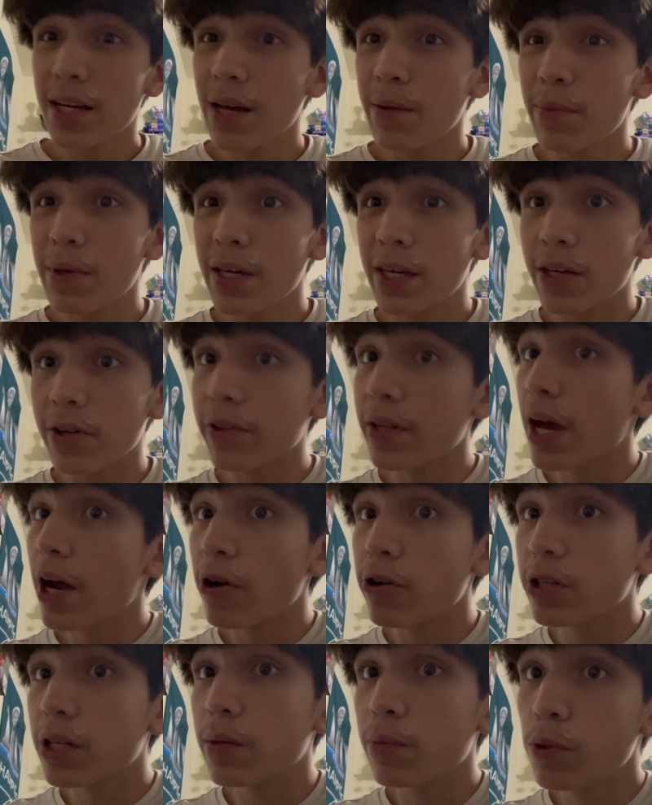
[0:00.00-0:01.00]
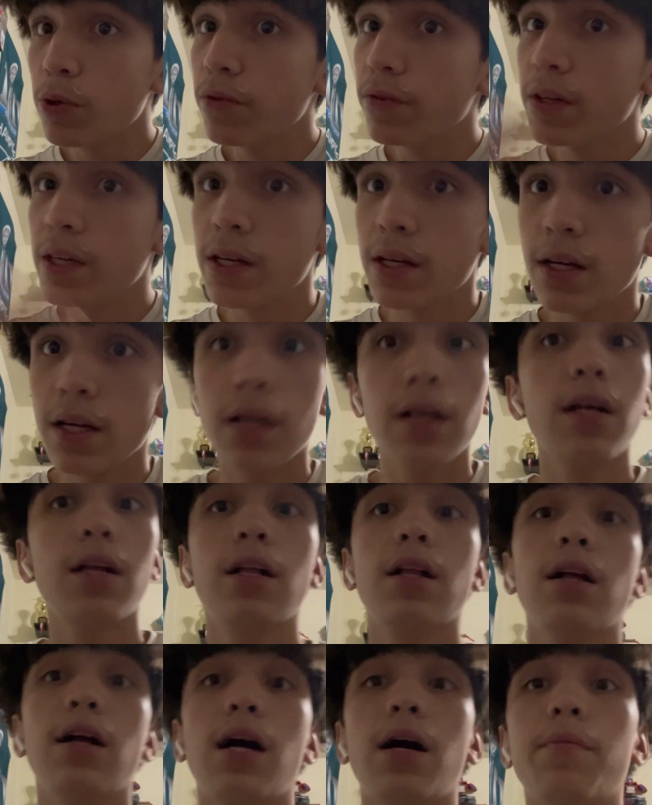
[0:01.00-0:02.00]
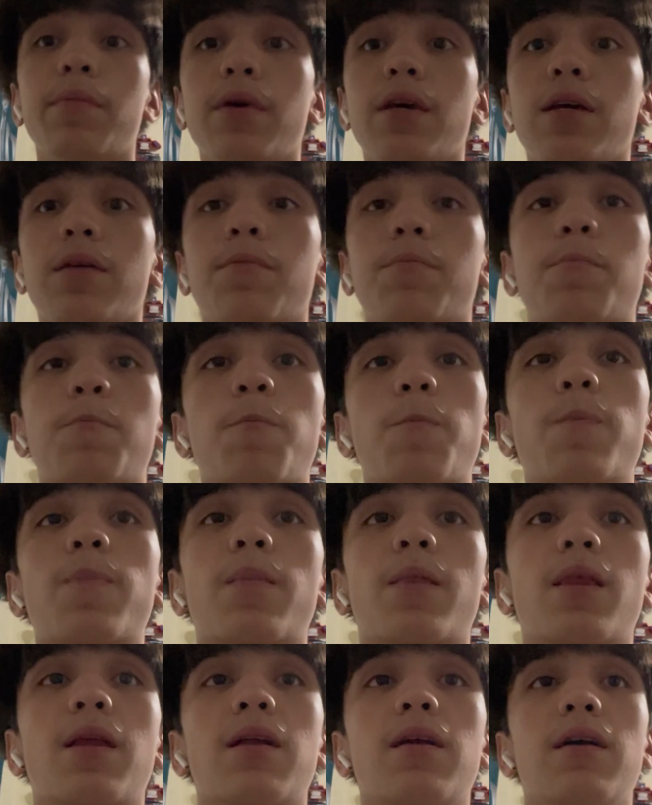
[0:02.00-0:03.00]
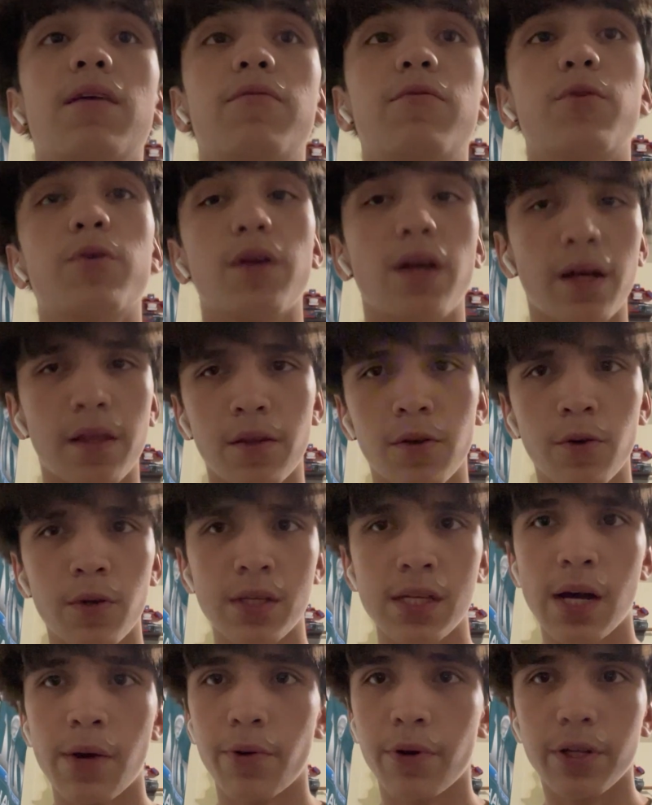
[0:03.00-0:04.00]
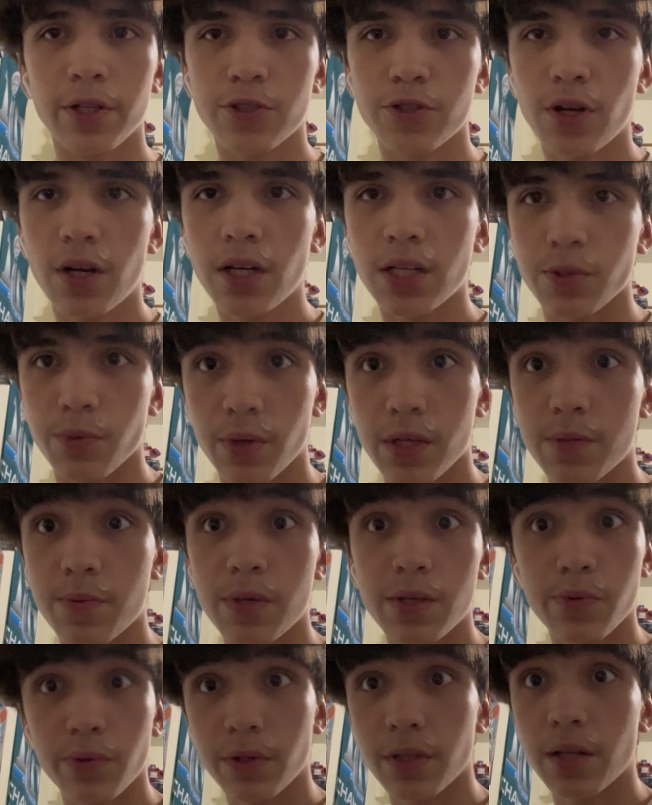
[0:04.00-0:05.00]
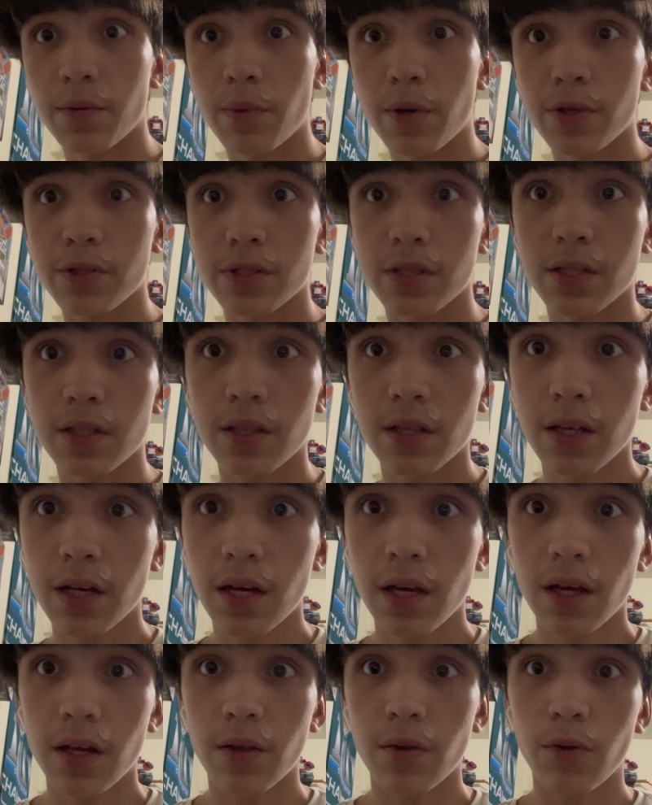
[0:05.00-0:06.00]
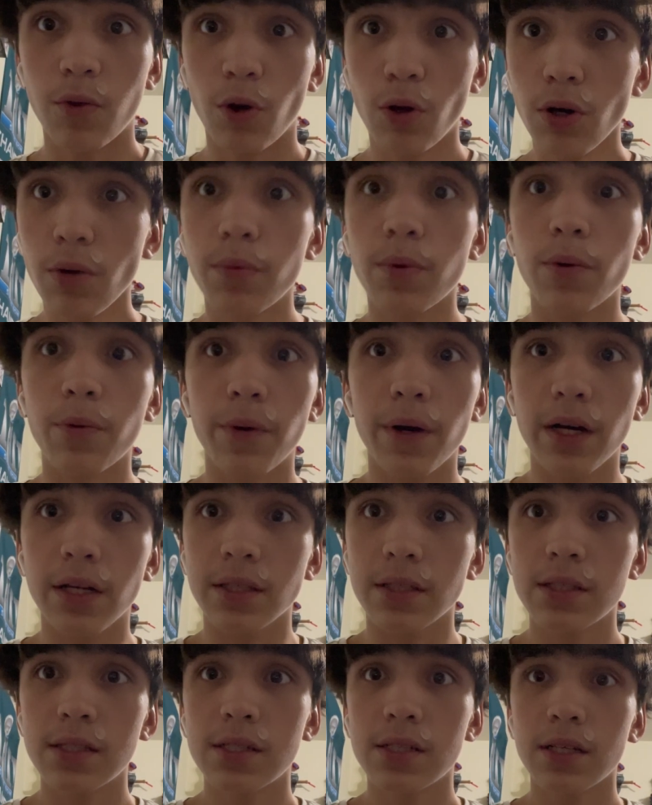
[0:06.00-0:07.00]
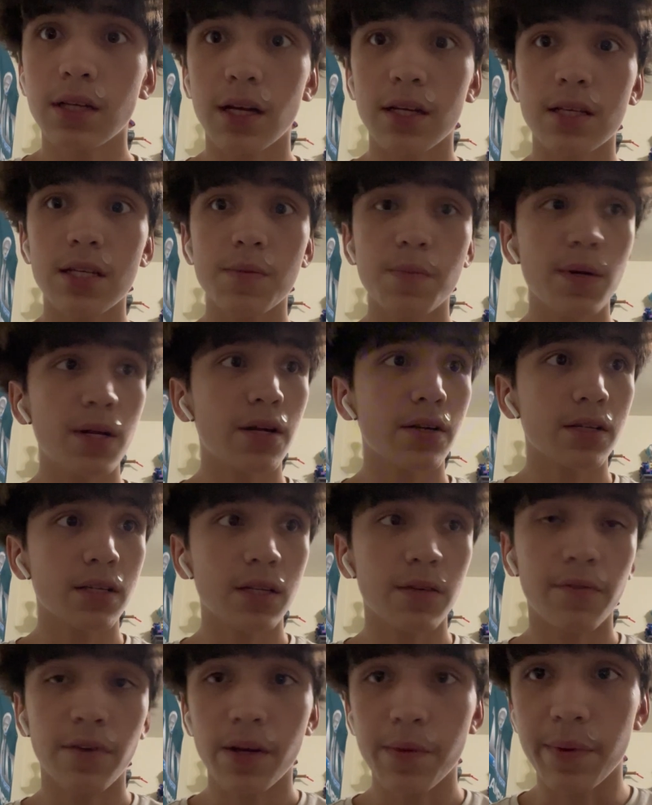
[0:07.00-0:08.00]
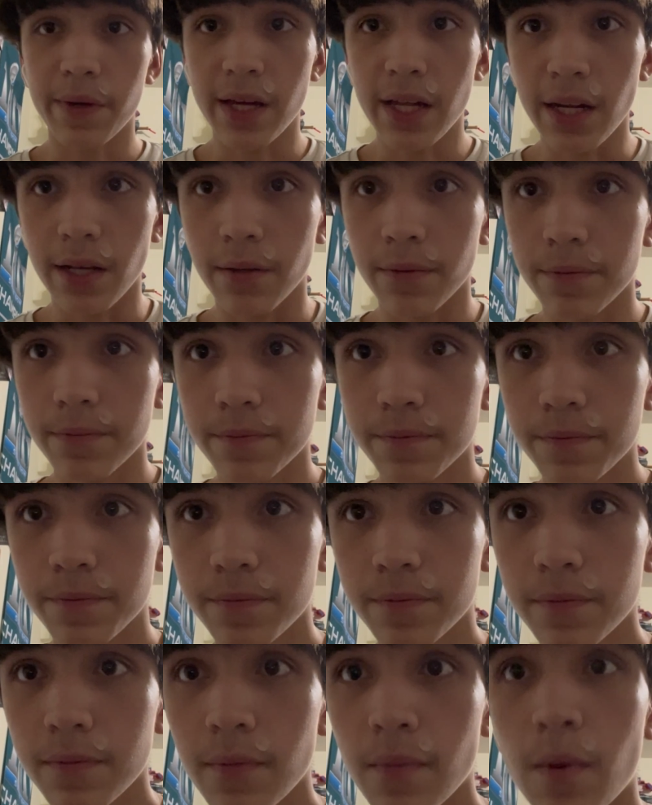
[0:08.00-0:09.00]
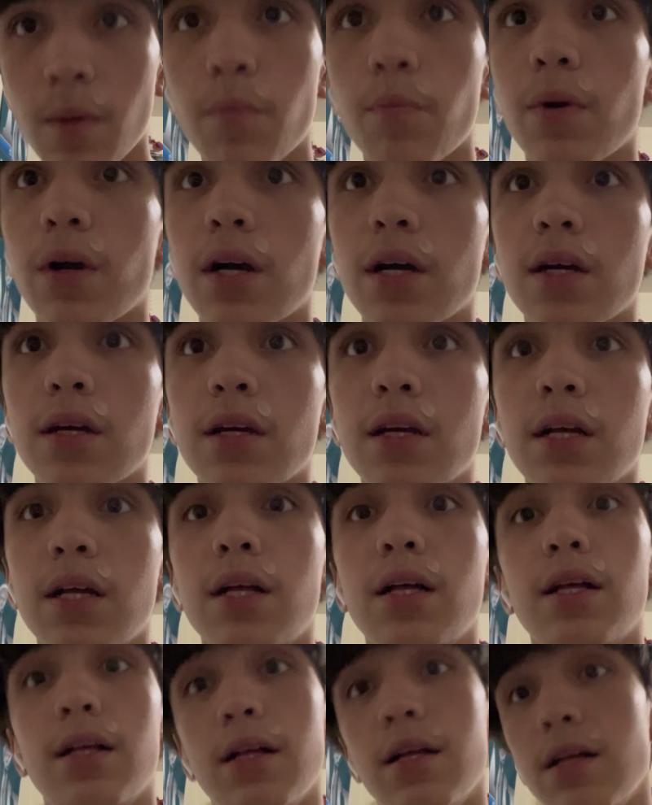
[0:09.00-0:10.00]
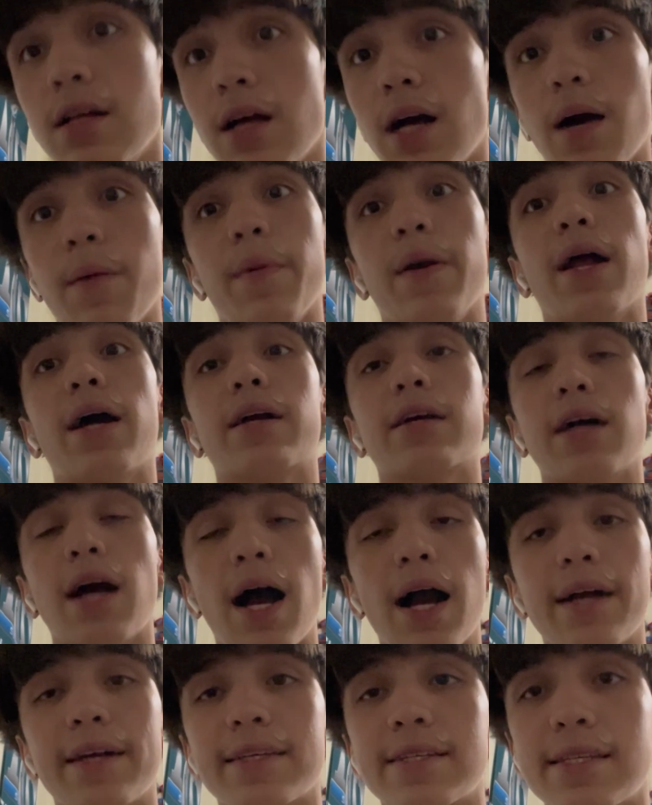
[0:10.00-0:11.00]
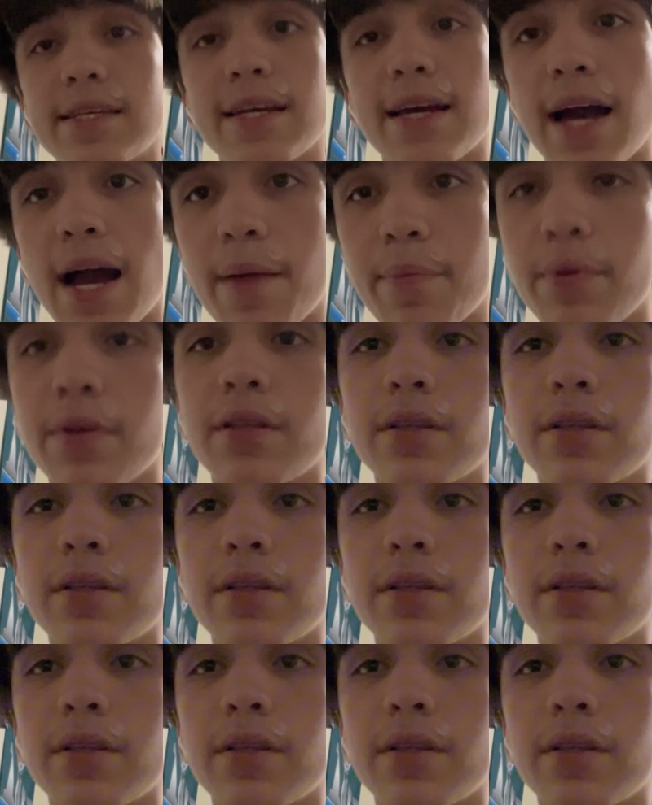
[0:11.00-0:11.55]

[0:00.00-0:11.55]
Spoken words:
being killed that early in the movie, I mean, of course, I know he's not one of the strongest ones, but he's one of the most notable ones, because he's been here since the very beginning. But I mean, I could see it happen.